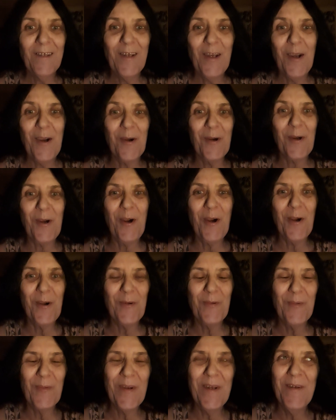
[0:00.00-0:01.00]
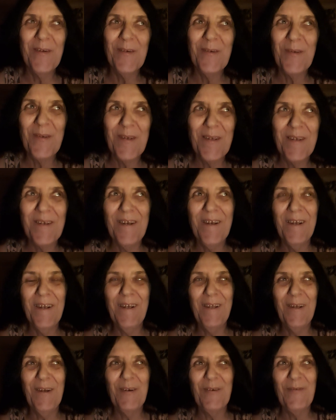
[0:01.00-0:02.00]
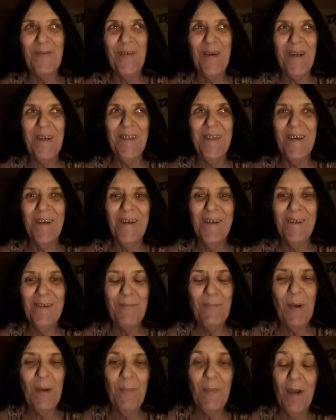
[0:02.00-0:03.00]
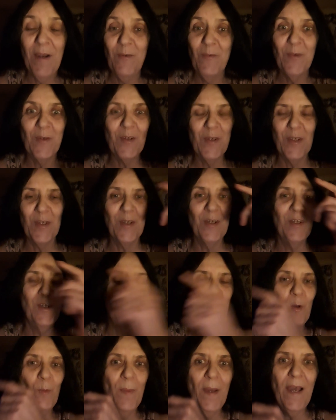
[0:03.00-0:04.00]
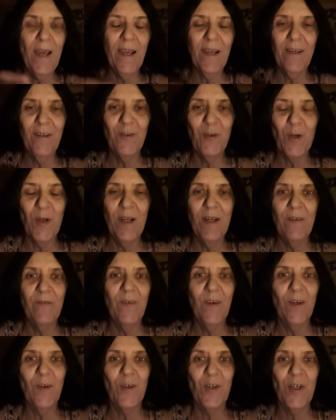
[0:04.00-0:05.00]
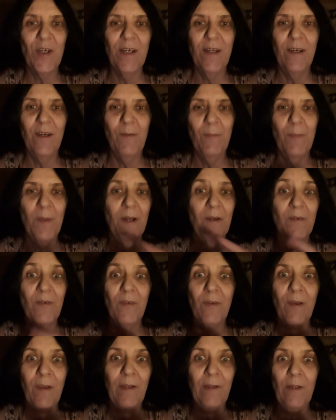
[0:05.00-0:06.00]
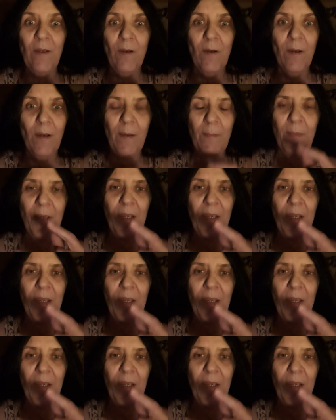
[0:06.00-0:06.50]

tarot card readers uh, clarified that. My mind was just going to go back and try to figure shit out, but I was like, no, I'm